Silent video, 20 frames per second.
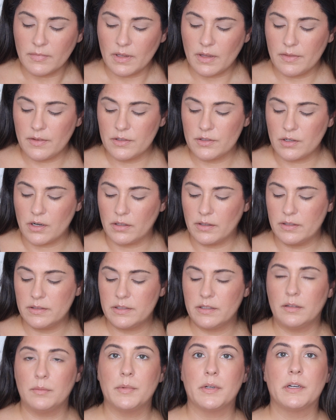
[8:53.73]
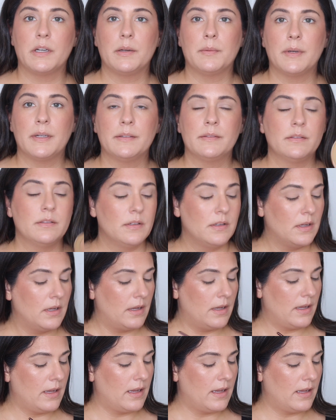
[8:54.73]
the Charlotte Tilbury one,
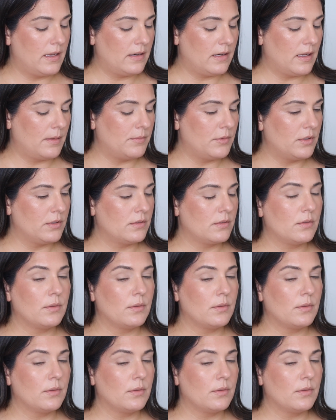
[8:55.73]
and I'm just